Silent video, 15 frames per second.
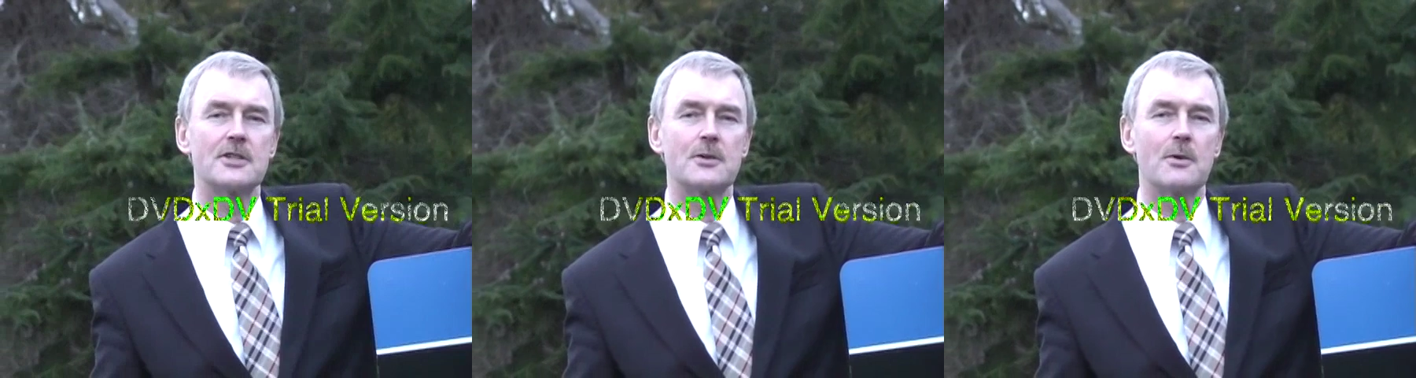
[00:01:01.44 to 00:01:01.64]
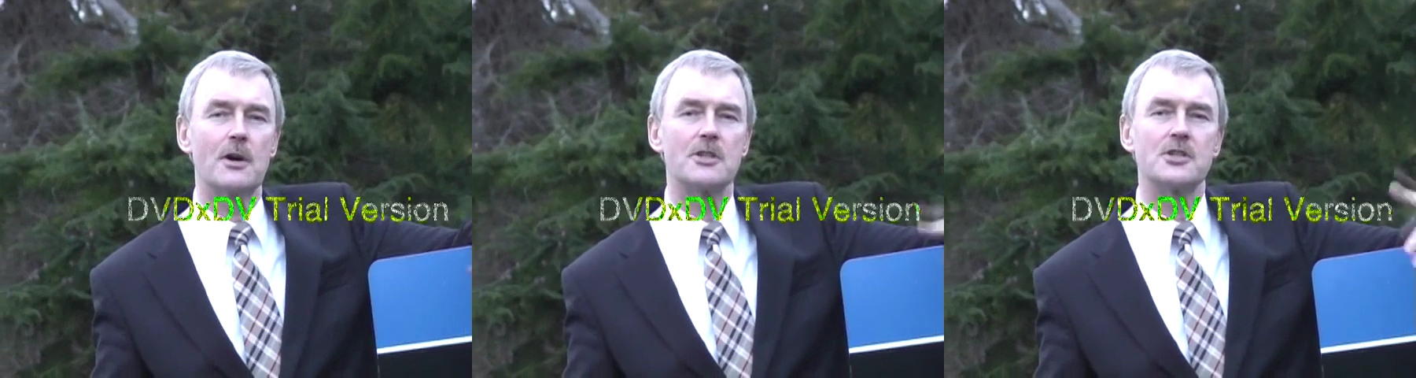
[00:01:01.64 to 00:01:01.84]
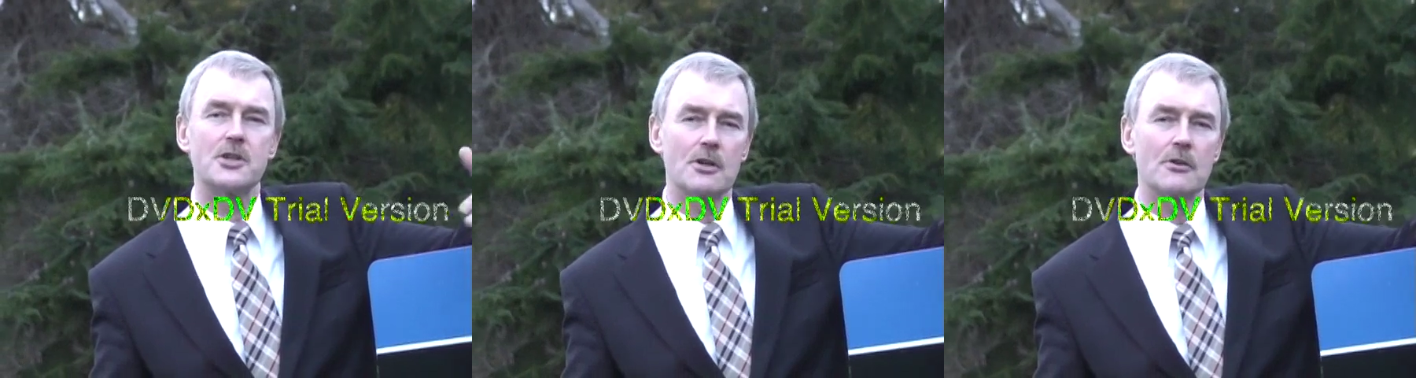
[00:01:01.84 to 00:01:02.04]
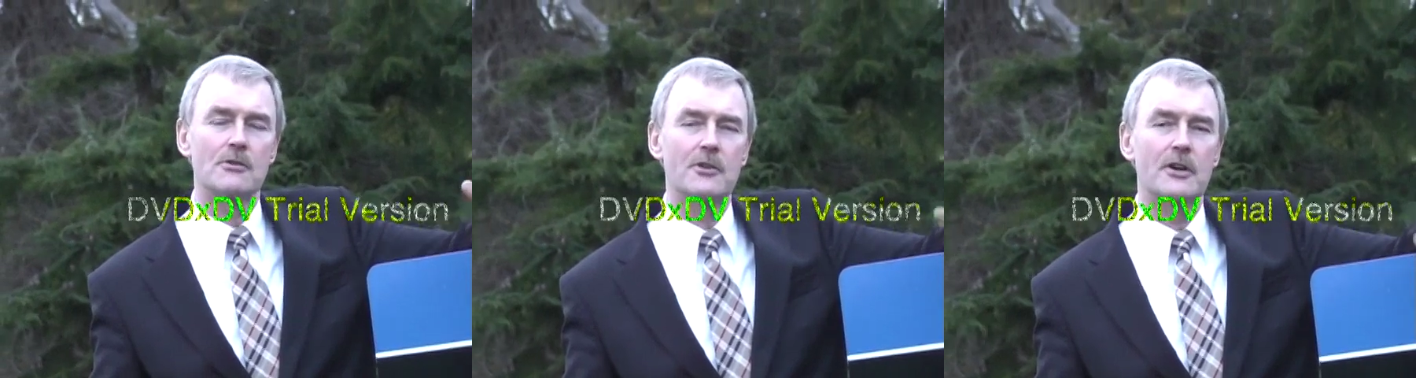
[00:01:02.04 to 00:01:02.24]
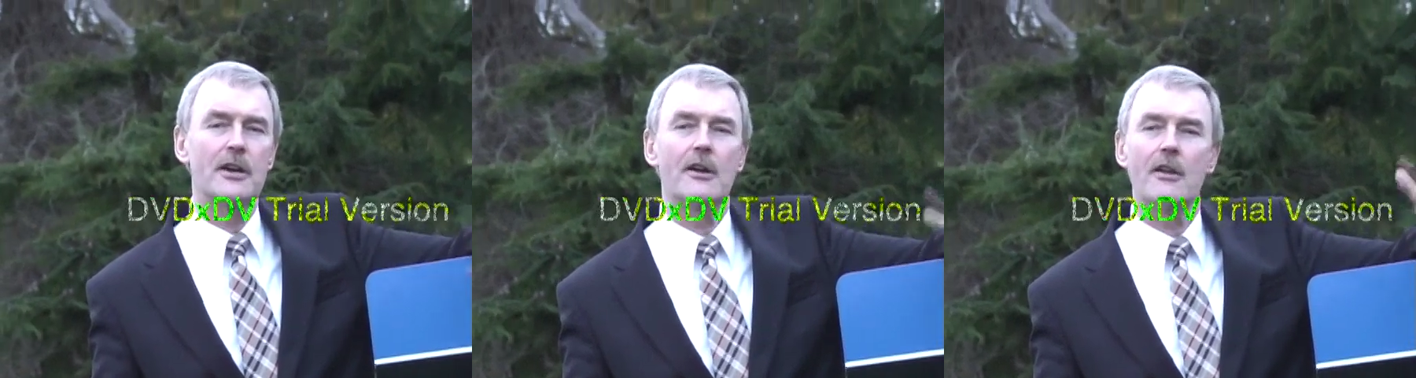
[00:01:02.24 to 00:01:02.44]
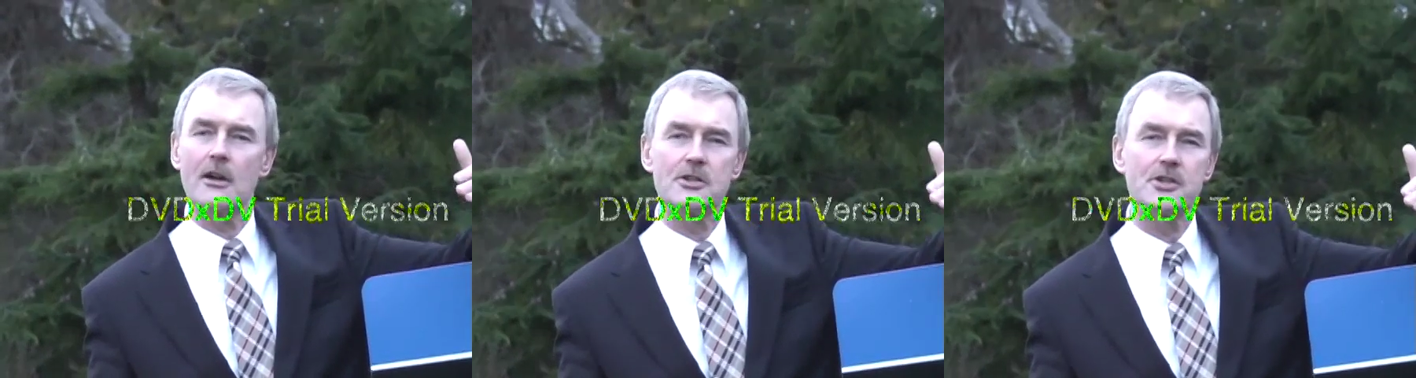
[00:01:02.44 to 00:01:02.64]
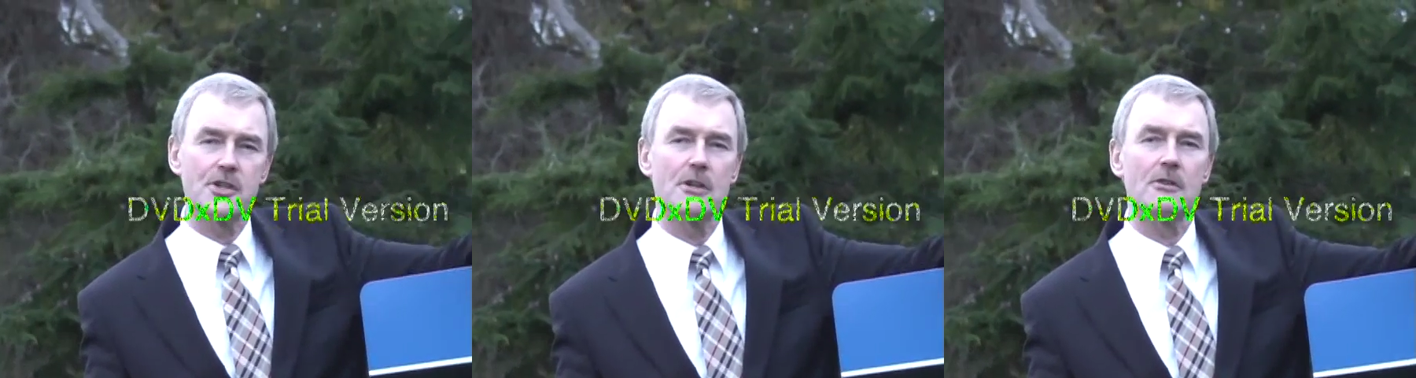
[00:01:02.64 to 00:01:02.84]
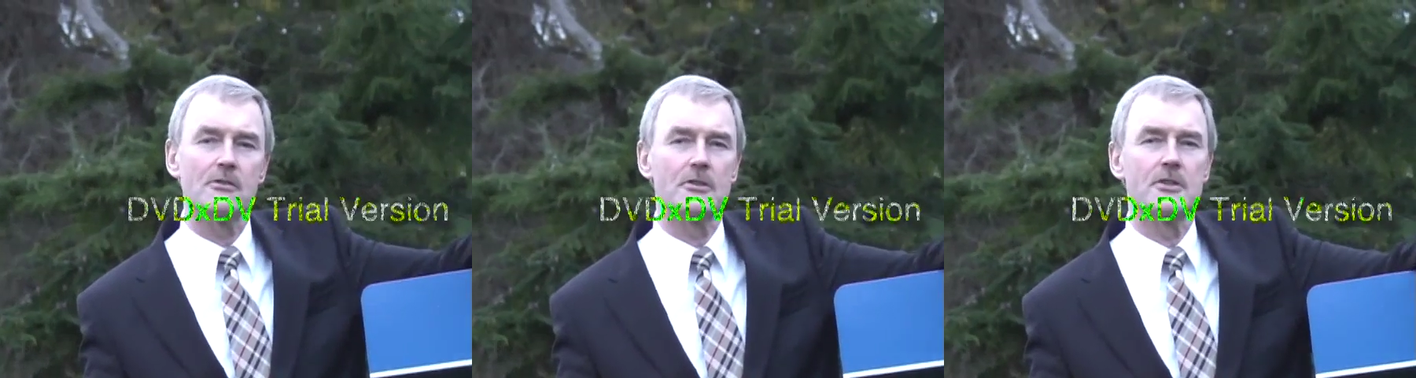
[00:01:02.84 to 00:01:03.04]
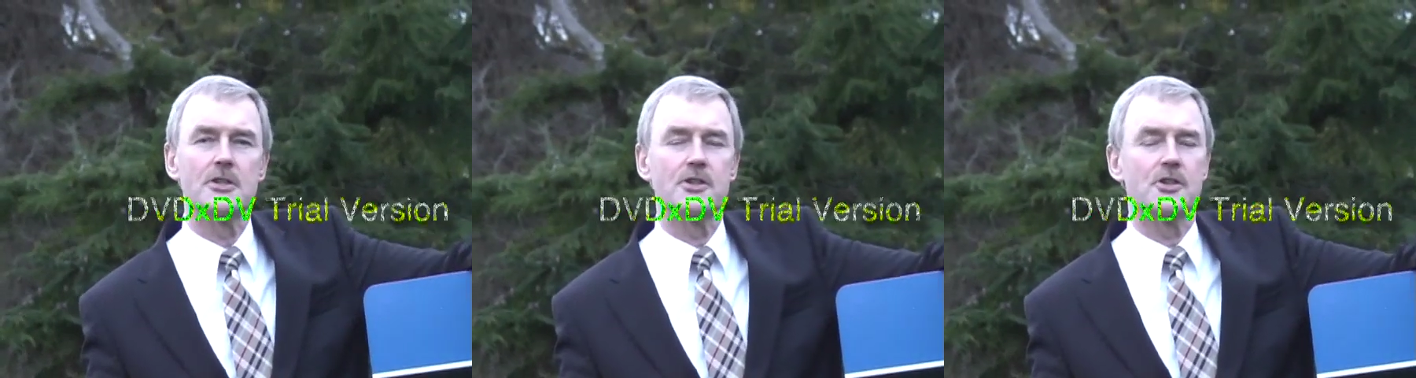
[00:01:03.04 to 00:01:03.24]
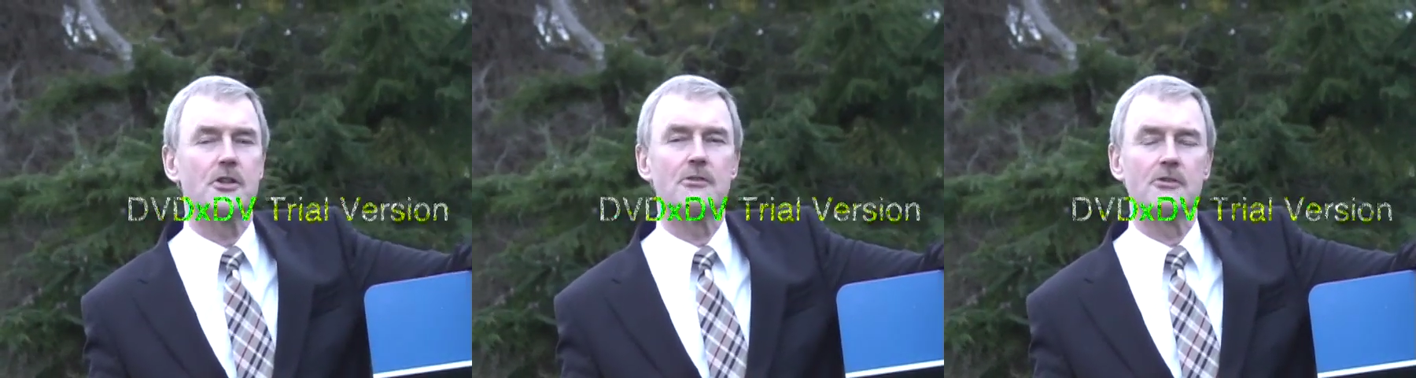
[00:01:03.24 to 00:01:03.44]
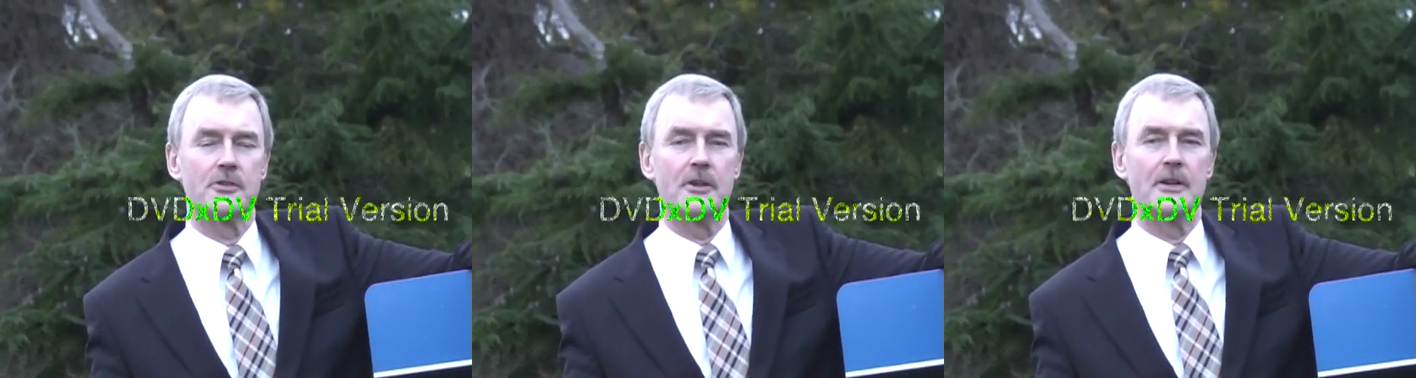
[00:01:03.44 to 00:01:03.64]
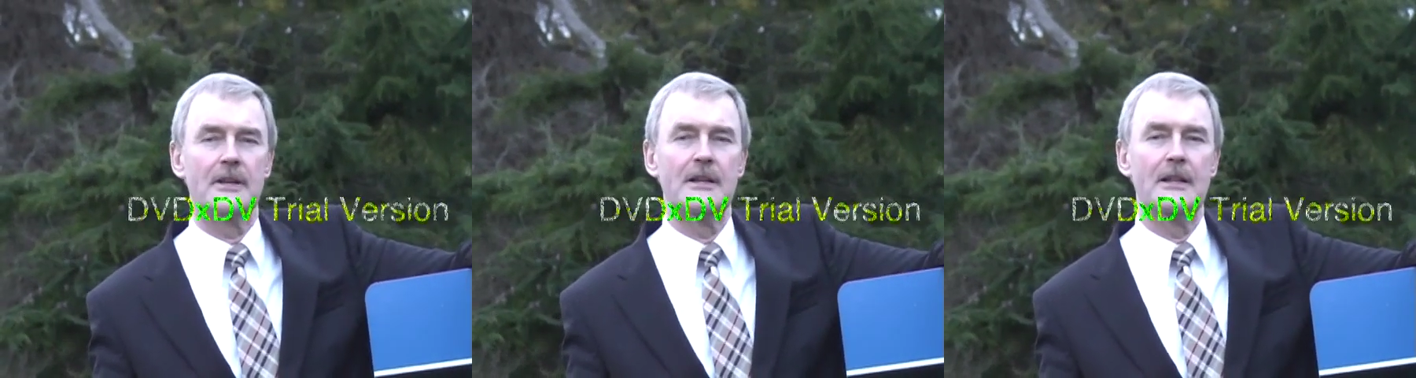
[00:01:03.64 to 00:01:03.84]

to our children and our children's children